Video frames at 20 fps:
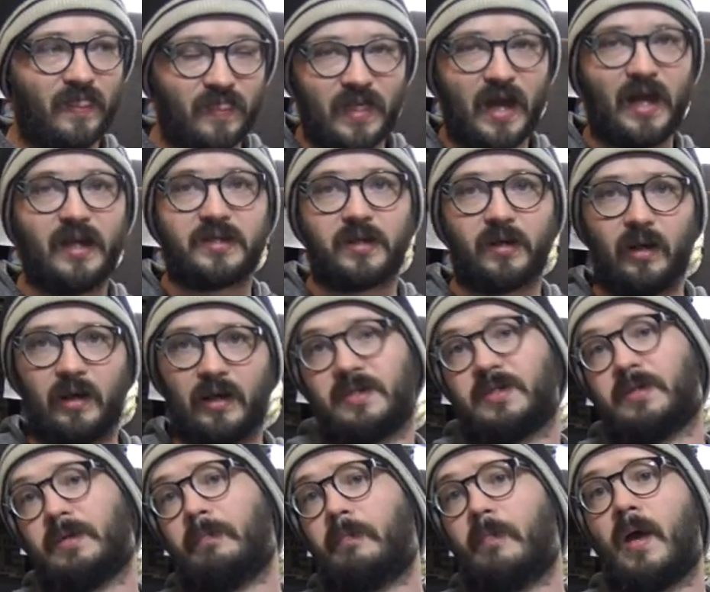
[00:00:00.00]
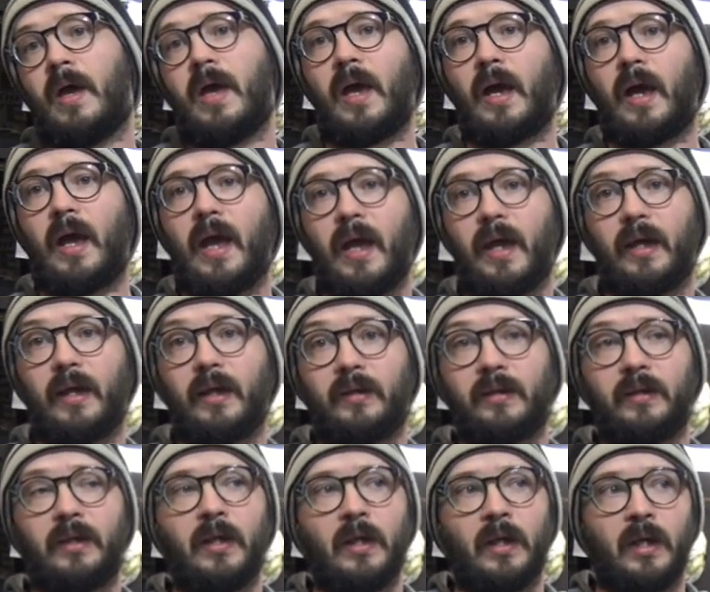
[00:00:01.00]
That's awesome.
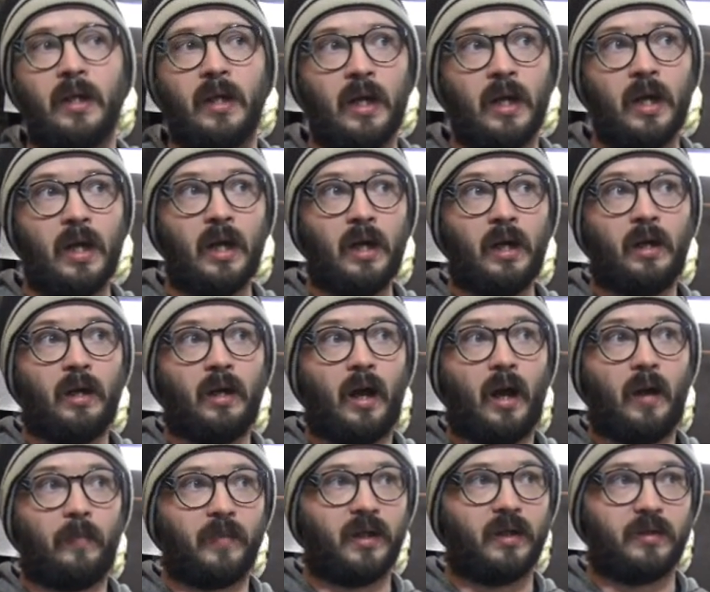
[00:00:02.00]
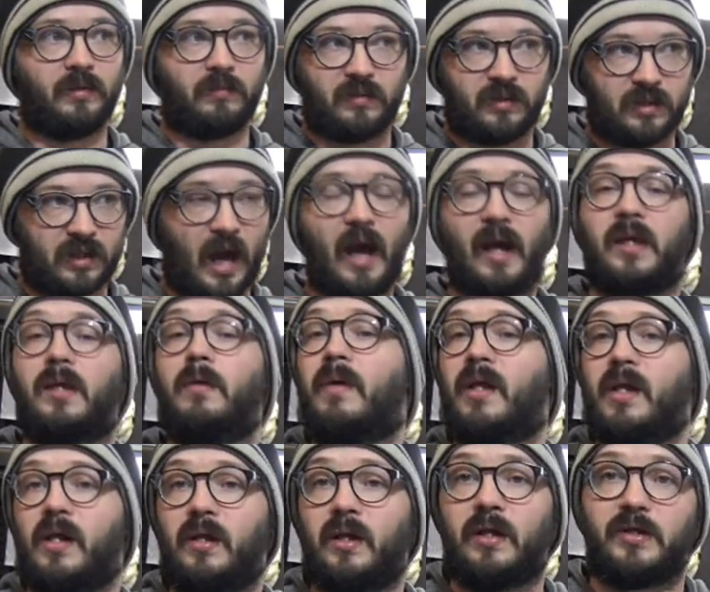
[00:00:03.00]
And I'm going to
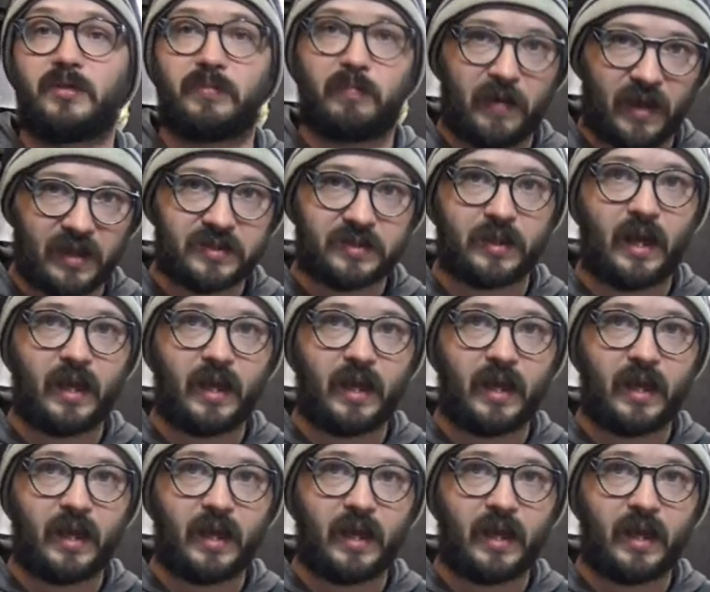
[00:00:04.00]
document it as best